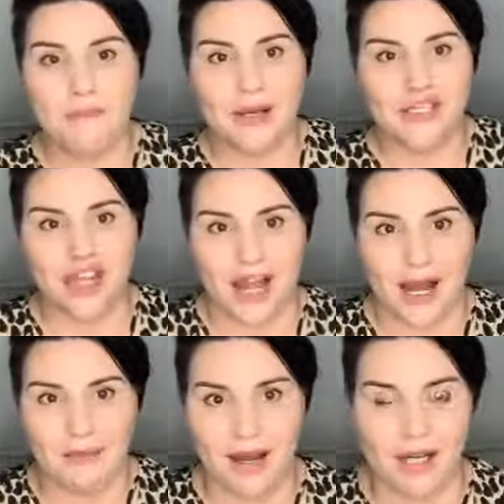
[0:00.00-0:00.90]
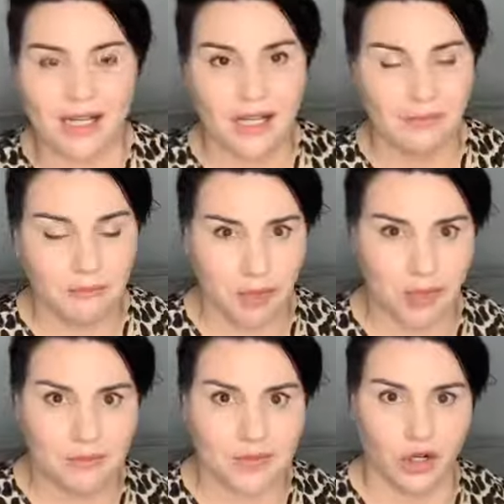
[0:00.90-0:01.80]
pajama
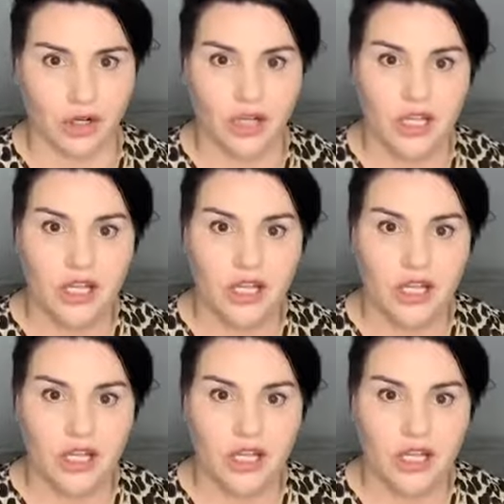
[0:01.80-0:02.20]
bottoms on.